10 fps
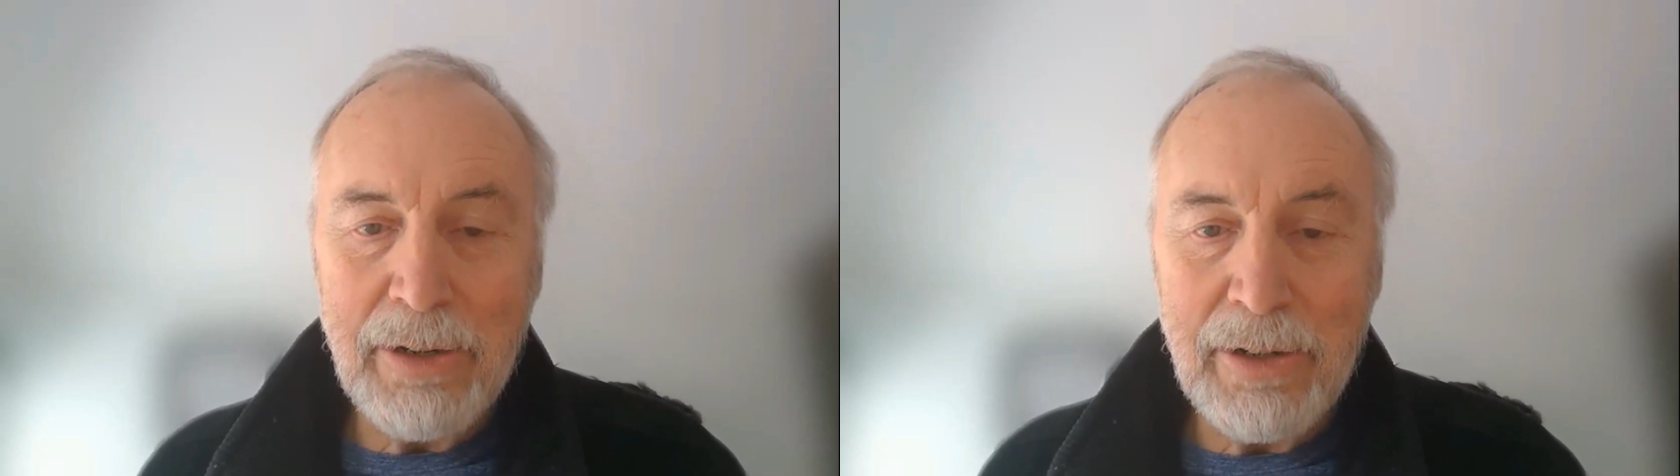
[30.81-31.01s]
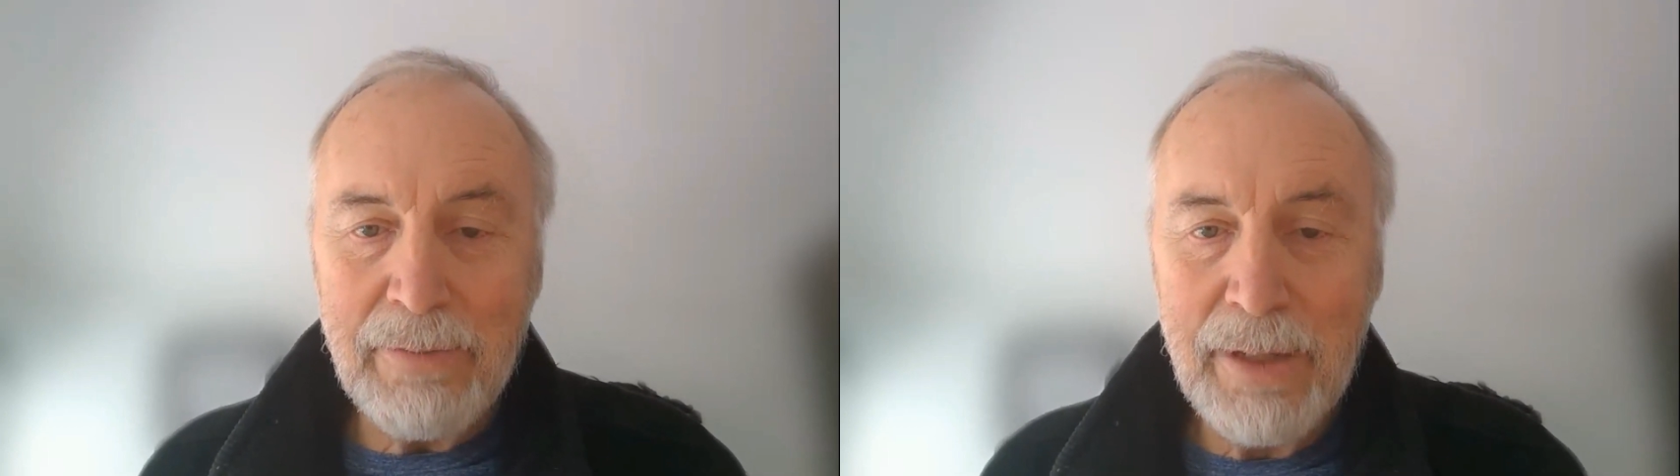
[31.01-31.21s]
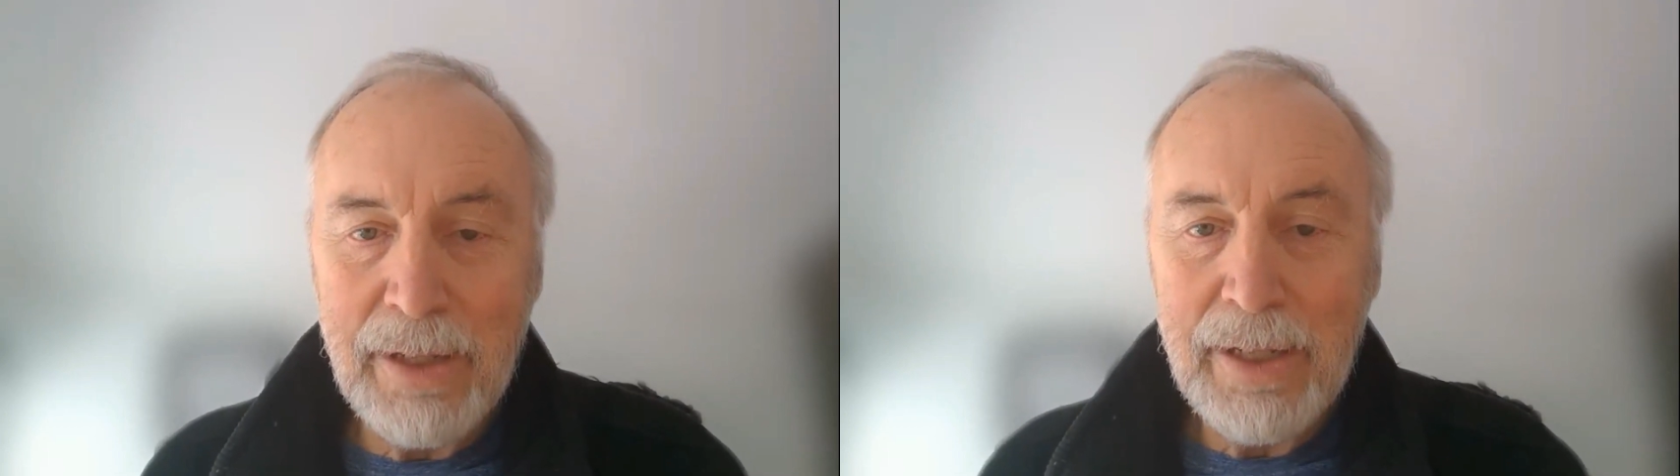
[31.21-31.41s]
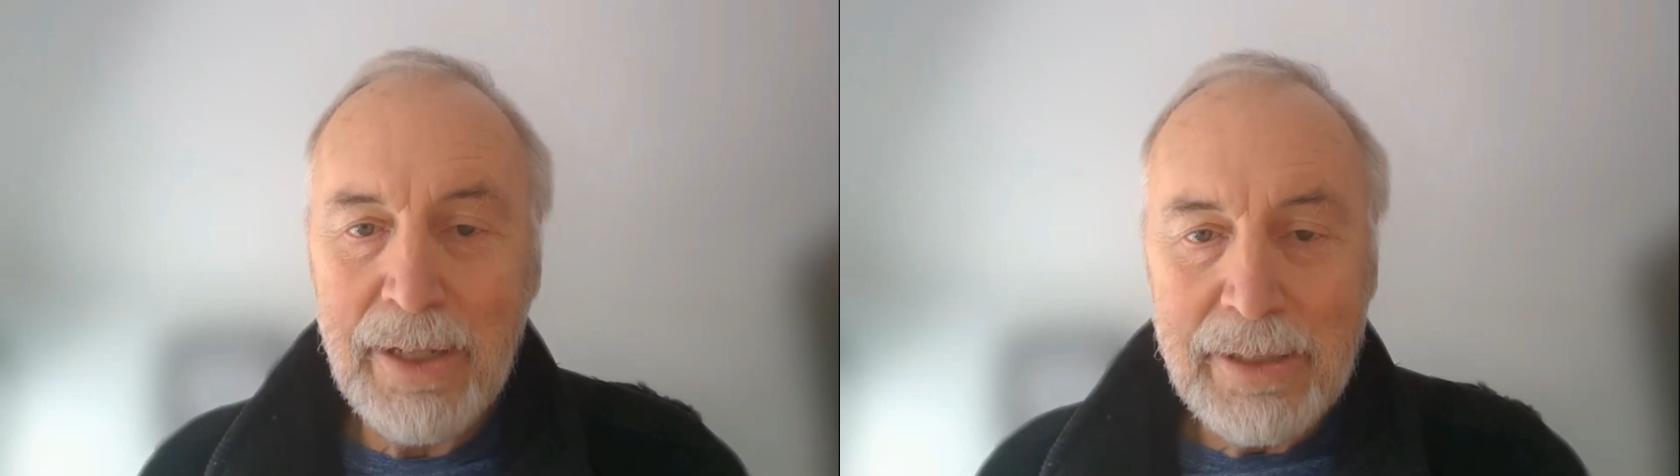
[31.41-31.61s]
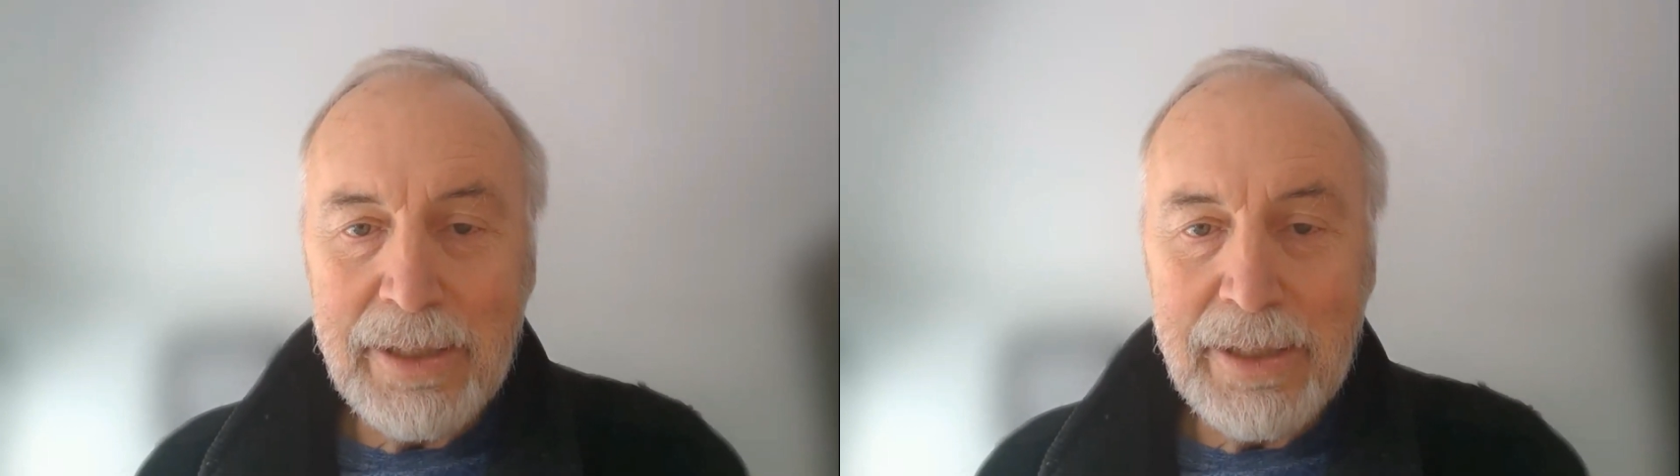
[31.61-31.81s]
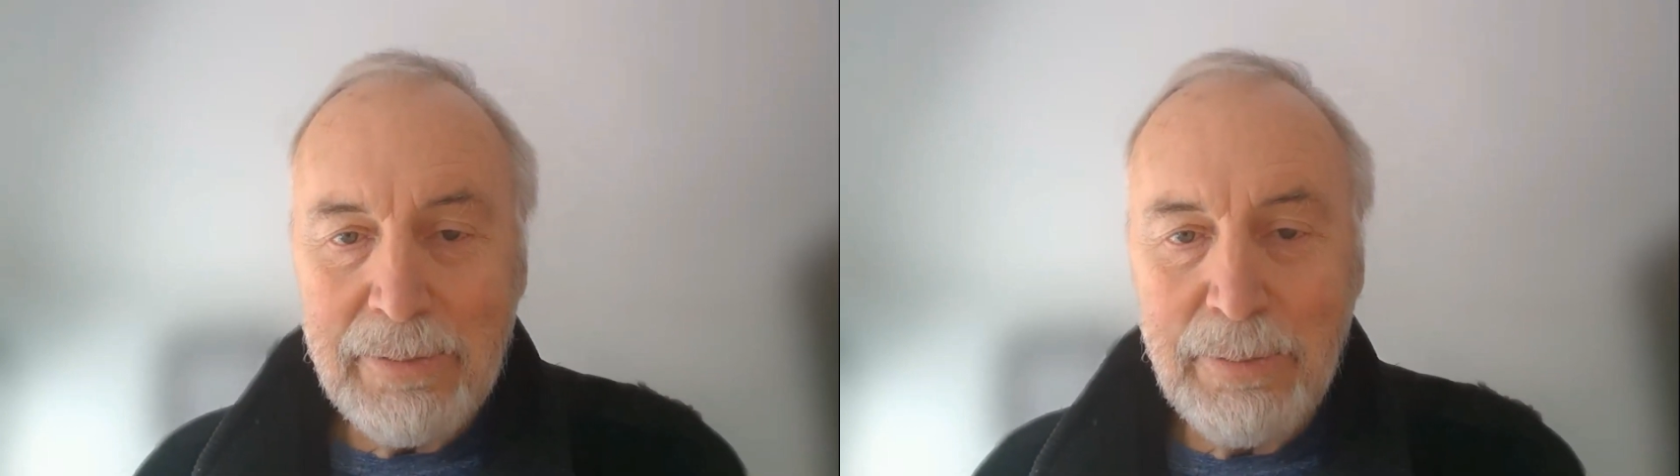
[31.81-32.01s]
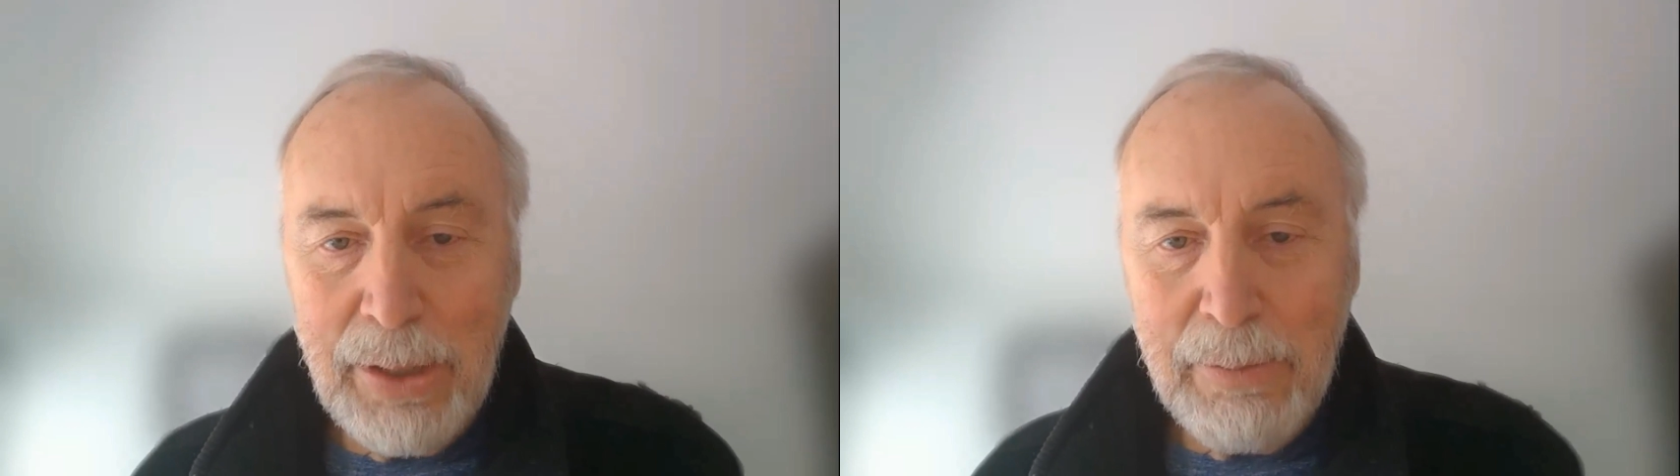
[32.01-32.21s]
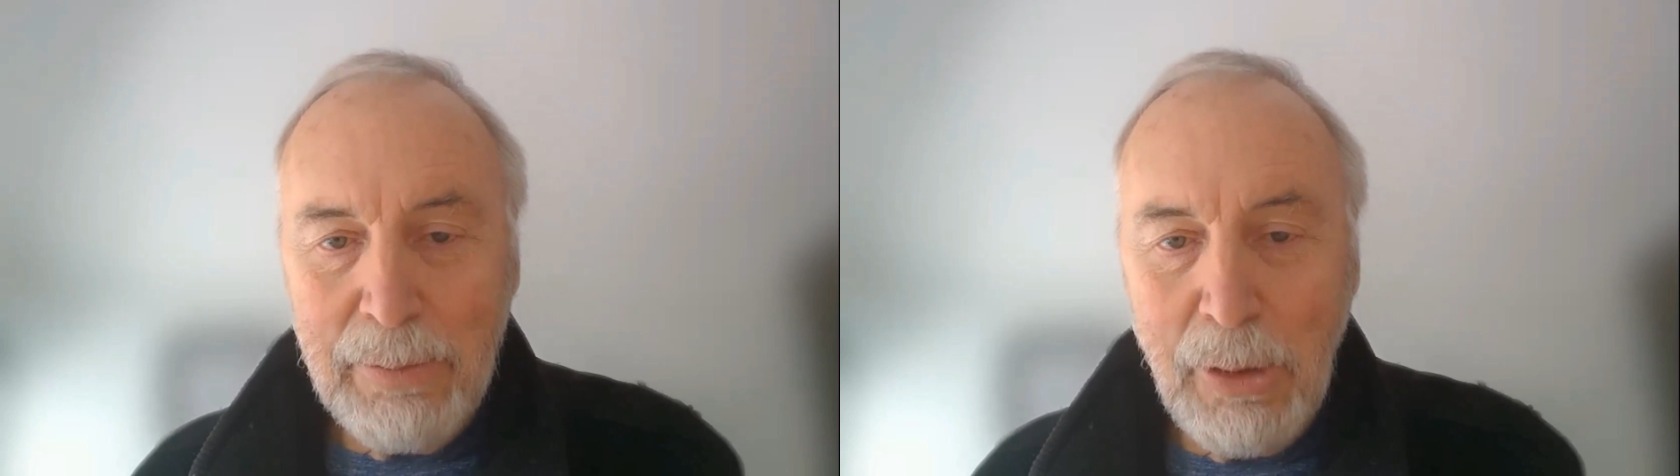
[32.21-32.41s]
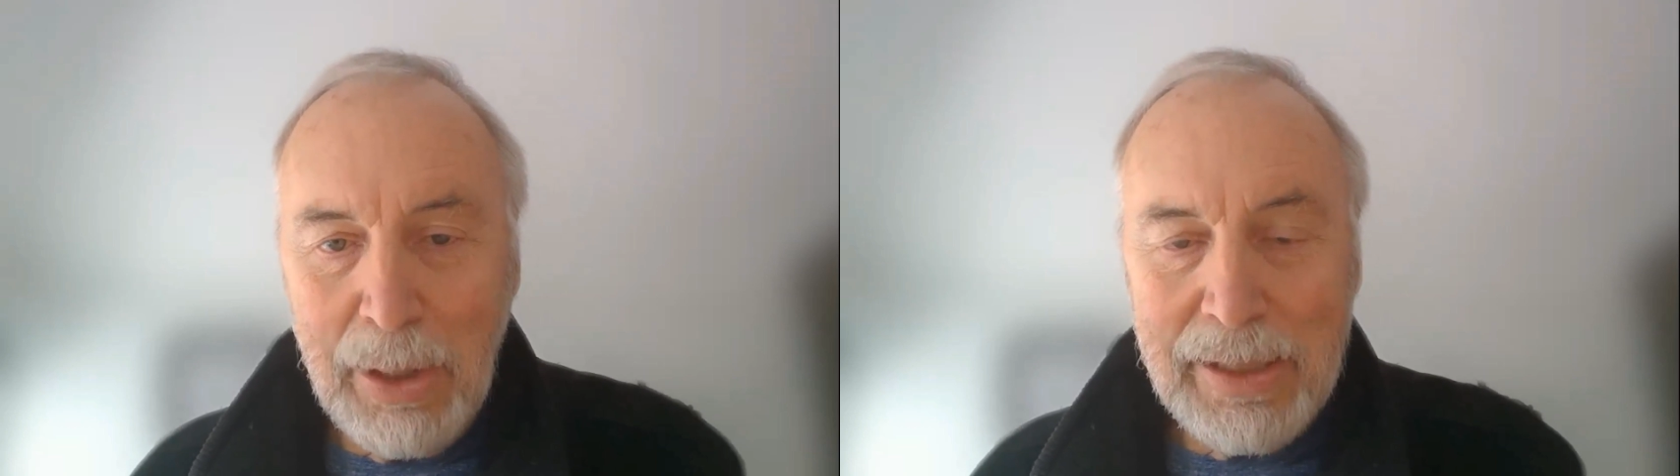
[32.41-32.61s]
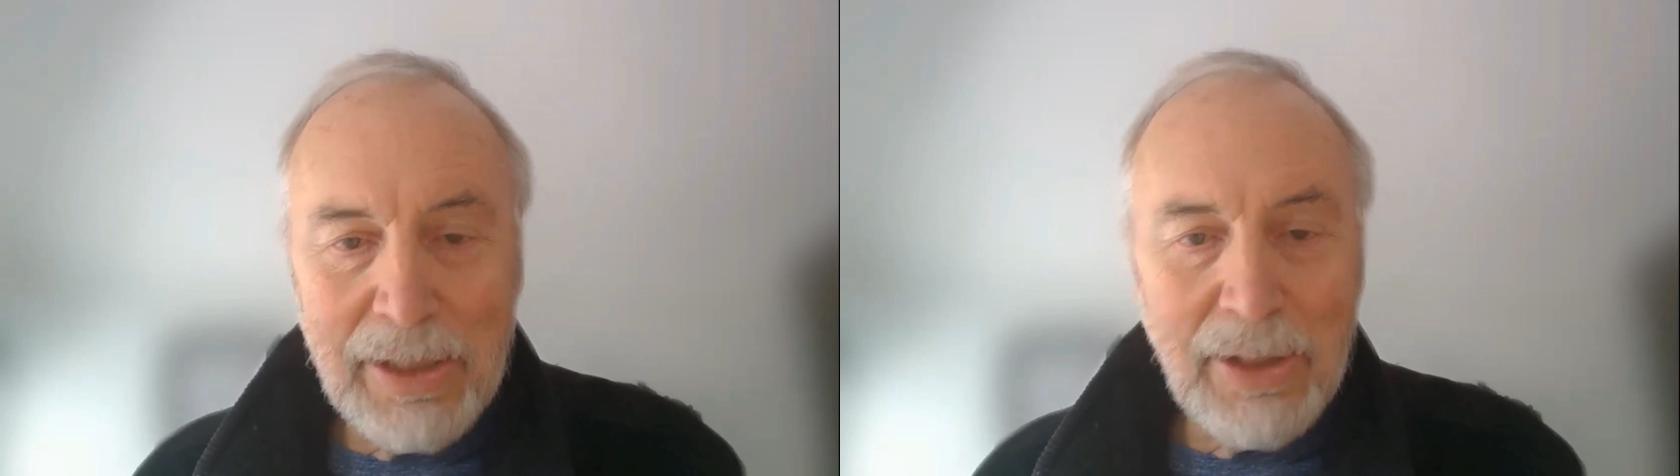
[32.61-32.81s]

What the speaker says: and I'm just mobilizing